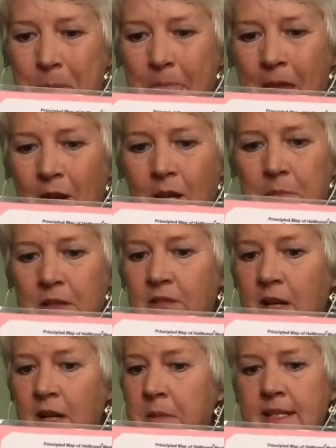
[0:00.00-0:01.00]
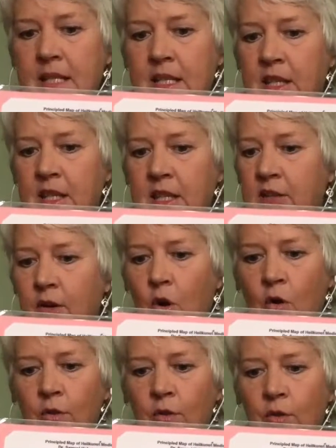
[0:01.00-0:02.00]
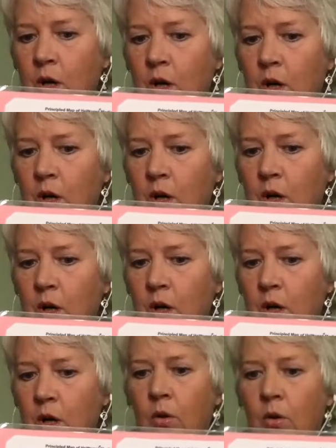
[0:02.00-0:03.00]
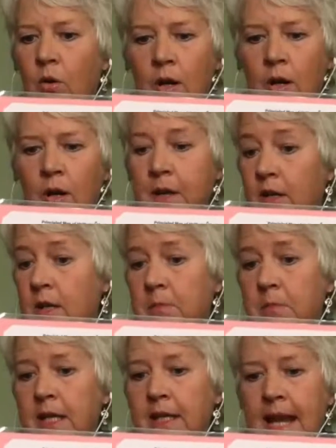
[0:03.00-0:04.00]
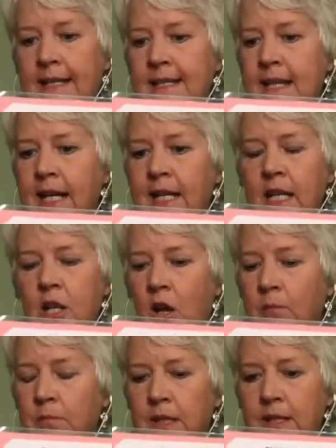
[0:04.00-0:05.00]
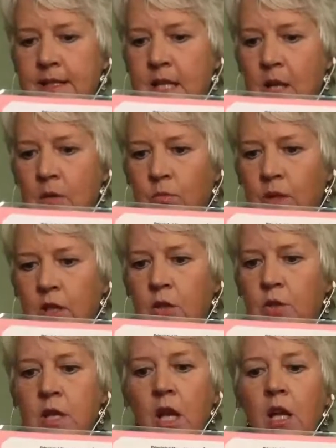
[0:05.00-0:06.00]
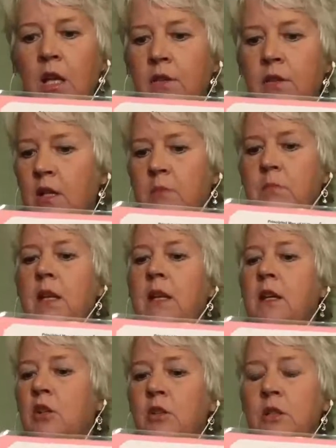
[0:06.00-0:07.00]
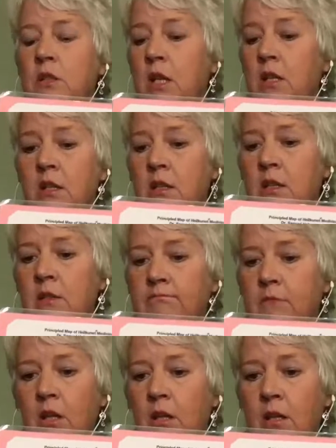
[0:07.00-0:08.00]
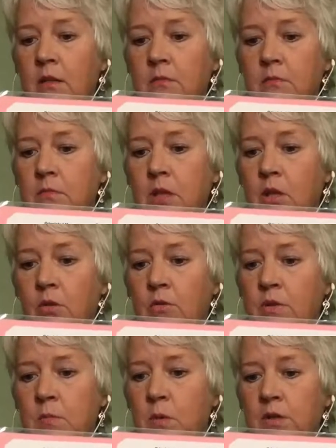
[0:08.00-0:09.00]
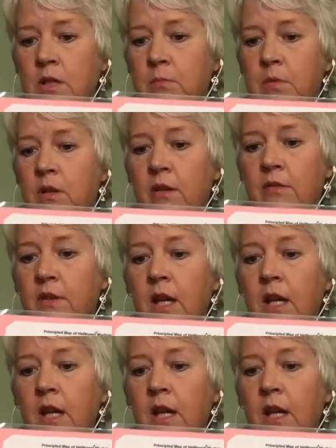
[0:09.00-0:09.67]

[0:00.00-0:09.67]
There can be remedies in there for overwork, like Oro. There can be an anxiety complex that we use. There can be a good ton, small number of